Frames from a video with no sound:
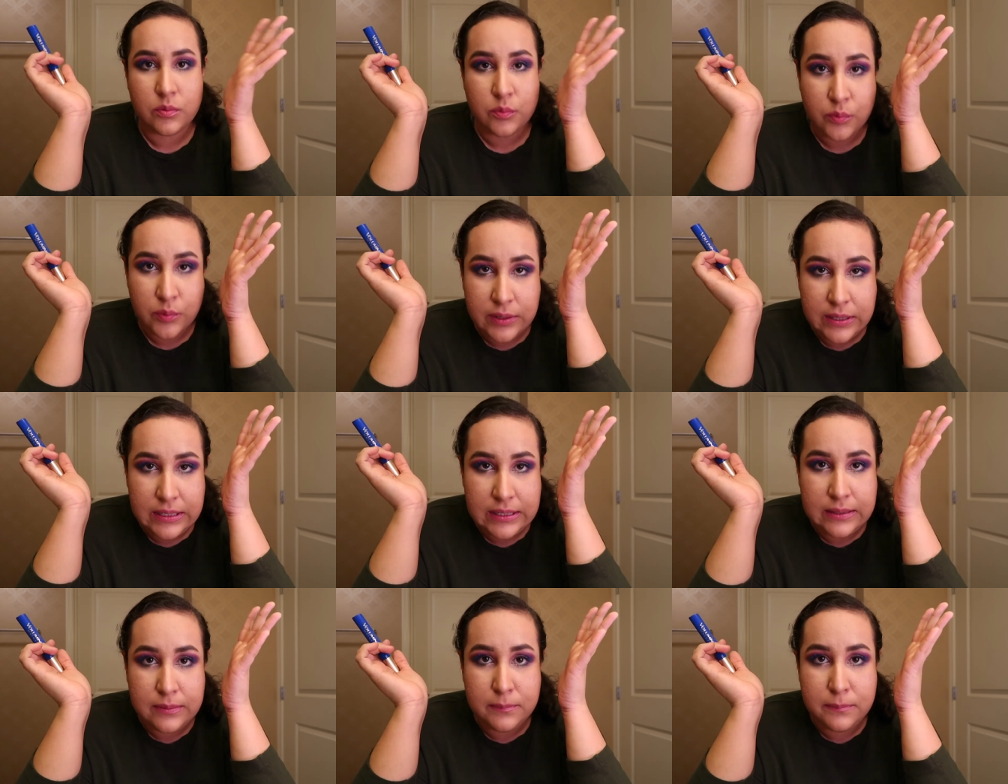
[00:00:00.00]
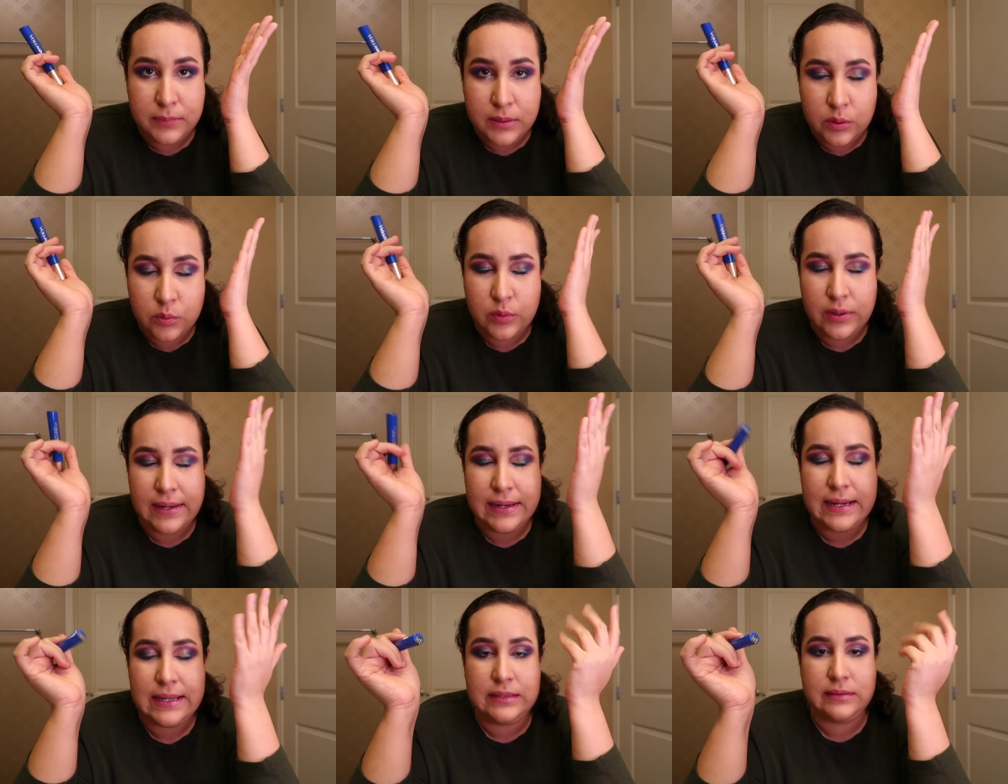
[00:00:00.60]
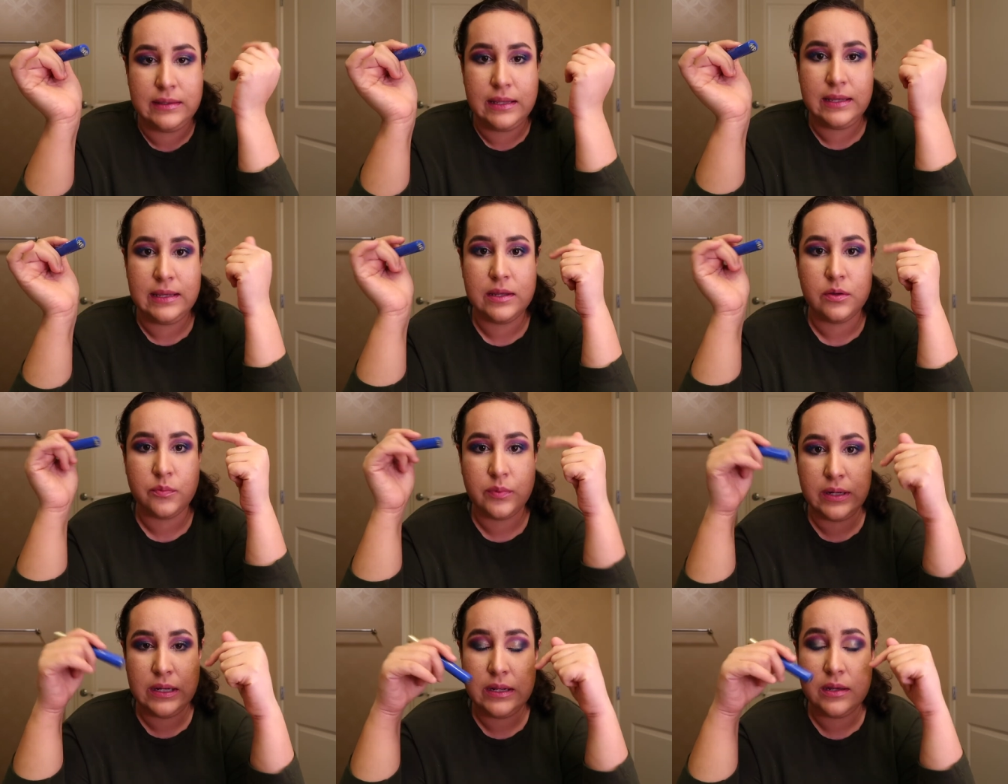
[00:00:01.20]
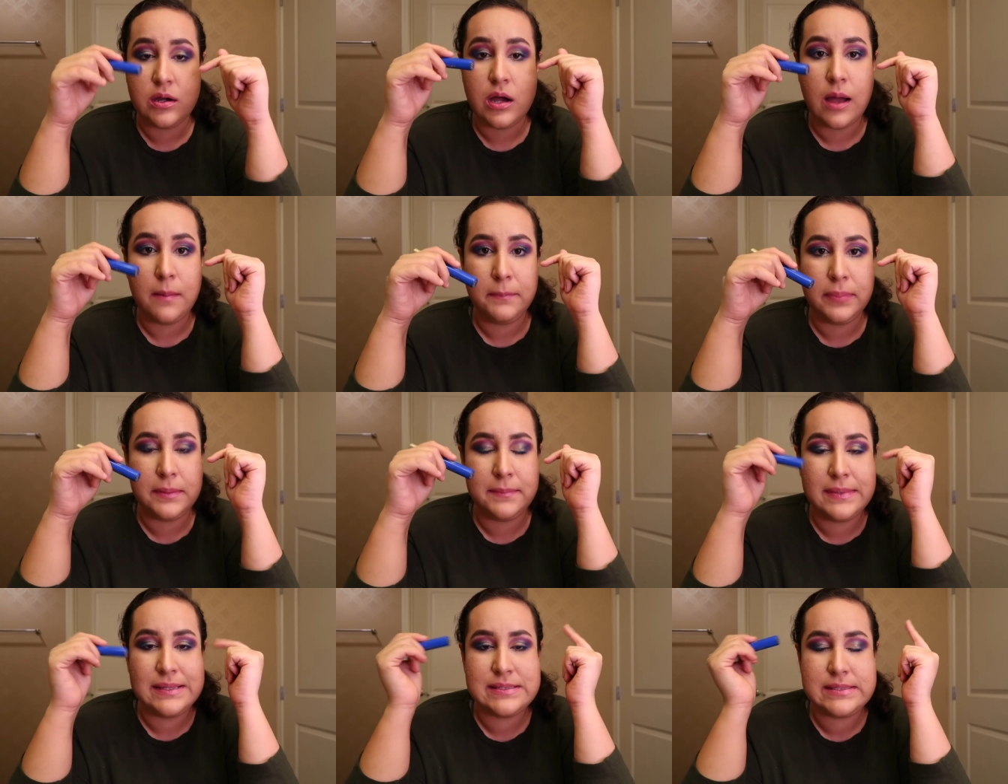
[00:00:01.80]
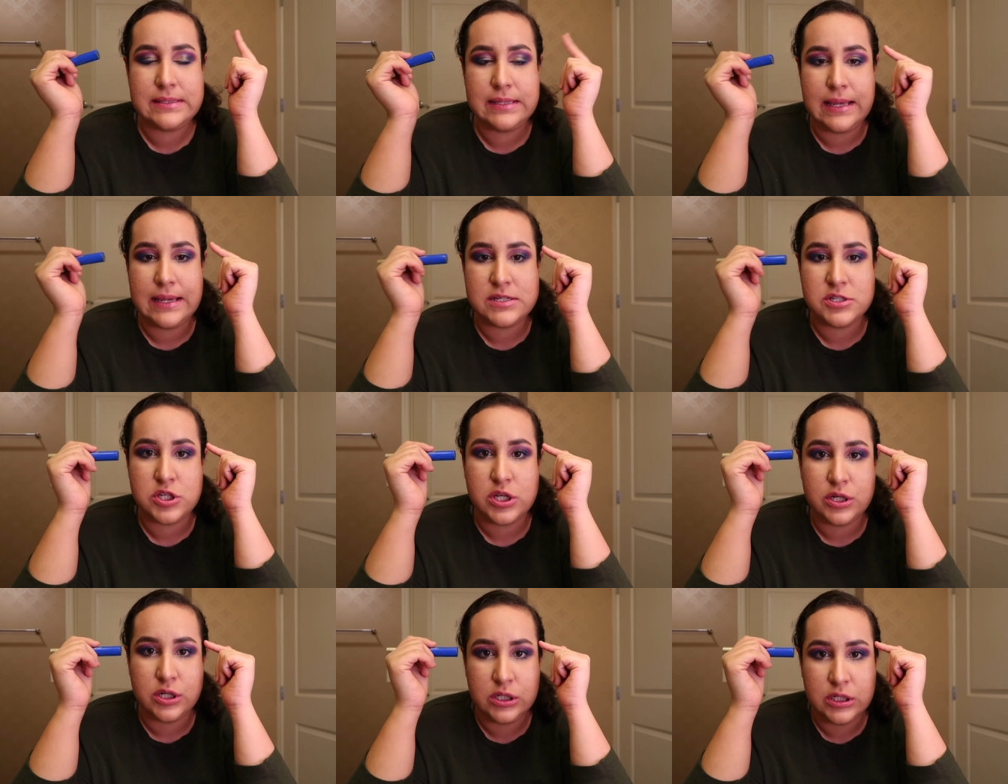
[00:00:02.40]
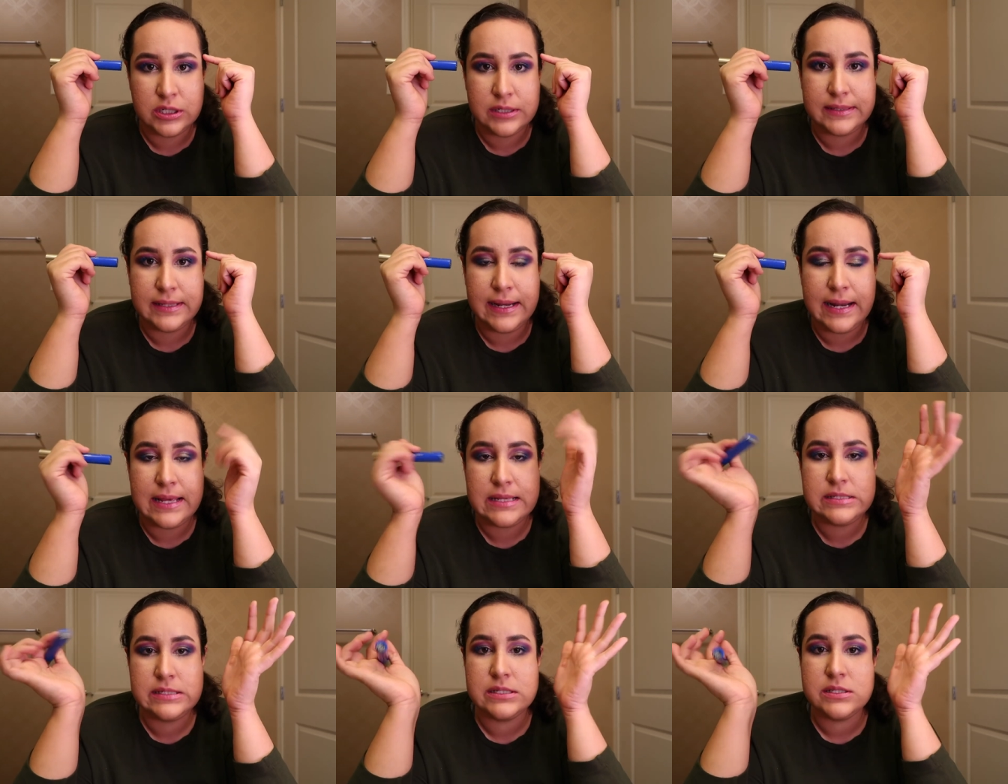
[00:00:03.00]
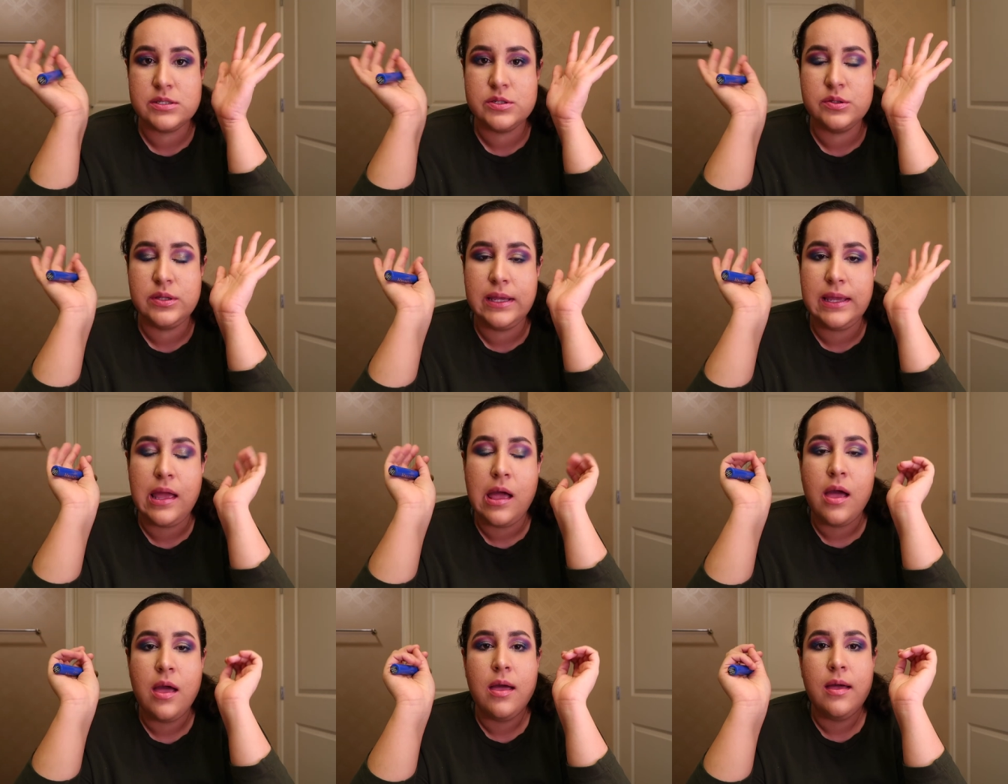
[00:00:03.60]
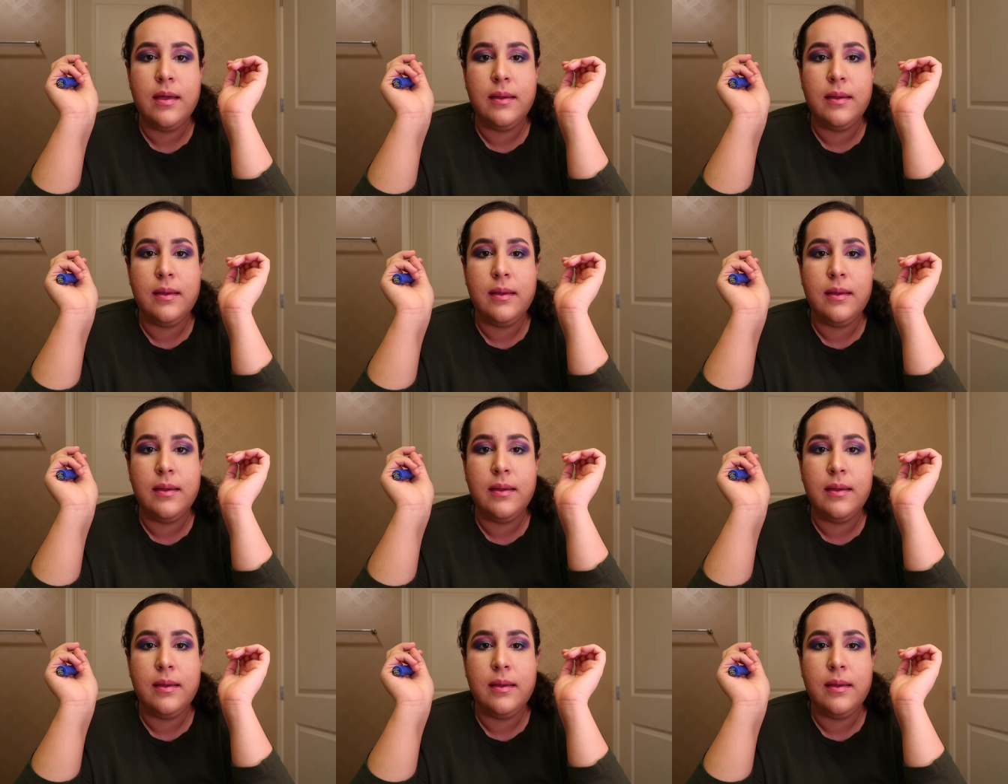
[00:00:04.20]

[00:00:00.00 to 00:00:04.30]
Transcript: really blue, and I think it really complements the eyeshadow look that I did today